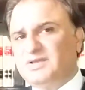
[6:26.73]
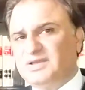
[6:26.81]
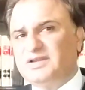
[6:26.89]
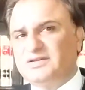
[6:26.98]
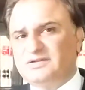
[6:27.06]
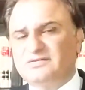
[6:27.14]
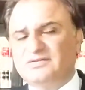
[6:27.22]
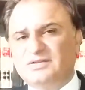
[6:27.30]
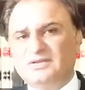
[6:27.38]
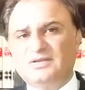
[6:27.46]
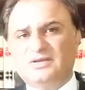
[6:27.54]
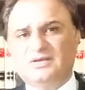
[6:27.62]
it is
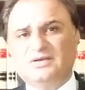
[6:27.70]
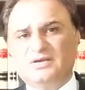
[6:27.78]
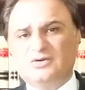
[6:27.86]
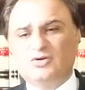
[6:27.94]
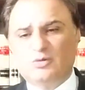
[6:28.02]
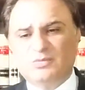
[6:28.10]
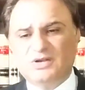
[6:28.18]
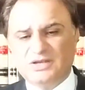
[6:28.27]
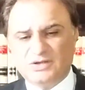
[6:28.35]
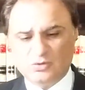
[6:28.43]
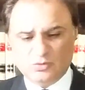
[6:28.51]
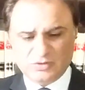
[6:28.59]

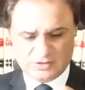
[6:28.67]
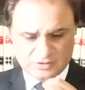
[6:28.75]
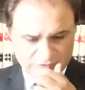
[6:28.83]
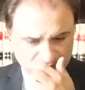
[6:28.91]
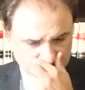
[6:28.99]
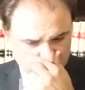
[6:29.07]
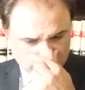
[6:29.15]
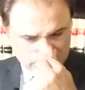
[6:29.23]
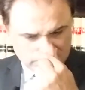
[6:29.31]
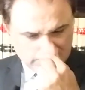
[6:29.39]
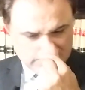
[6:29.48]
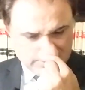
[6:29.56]
commonly known in the
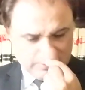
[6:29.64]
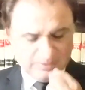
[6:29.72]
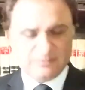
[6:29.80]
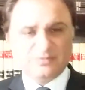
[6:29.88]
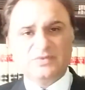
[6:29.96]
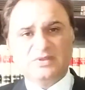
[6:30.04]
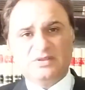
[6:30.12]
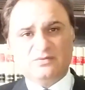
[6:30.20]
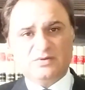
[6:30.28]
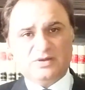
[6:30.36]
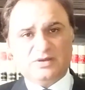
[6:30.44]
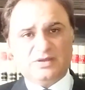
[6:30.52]
subordinate
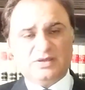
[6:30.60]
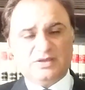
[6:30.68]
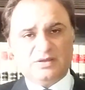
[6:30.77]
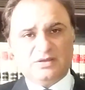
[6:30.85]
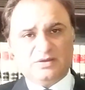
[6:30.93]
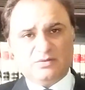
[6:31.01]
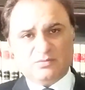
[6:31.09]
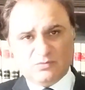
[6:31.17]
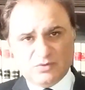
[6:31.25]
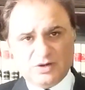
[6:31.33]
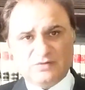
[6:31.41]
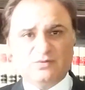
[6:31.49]

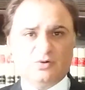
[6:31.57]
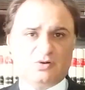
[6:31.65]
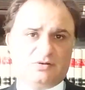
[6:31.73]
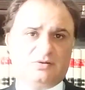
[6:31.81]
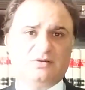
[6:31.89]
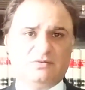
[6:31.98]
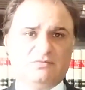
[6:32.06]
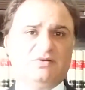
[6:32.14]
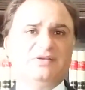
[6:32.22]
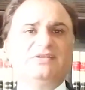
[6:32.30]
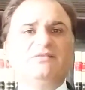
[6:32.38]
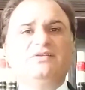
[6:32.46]
word for
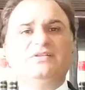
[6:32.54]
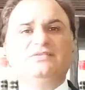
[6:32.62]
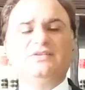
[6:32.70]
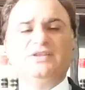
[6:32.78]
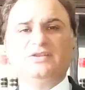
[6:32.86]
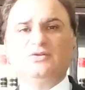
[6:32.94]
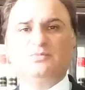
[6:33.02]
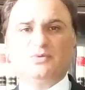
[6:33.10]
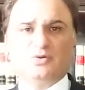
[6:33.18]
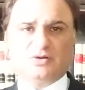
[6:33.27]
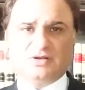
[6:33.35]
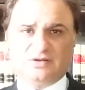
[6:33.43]
173
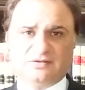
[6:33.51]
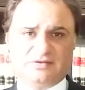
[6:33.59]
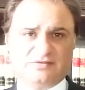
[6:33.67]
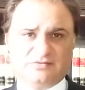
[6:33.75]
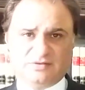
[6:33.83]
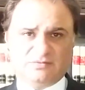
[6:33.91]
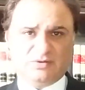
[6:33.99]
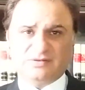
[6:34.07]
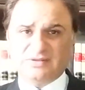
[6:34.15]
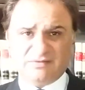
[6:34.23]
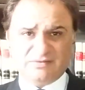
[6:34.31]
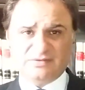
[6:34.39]
report under section
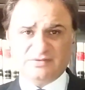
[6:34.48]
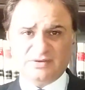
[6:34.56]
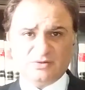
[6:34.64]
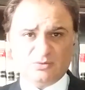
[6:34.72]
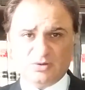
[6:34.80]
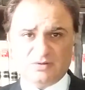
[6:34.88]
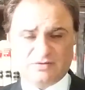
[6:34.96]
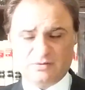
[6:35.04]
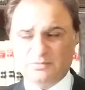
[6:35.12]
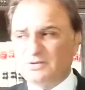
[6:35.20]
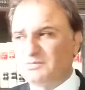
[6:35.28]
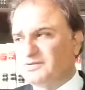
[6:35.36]
173 Code of
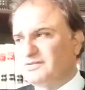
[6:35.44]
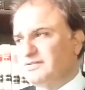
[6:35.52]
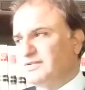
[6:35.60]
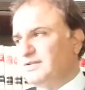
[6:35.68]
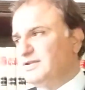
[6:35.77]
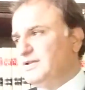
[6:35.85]
Criminal Procedure.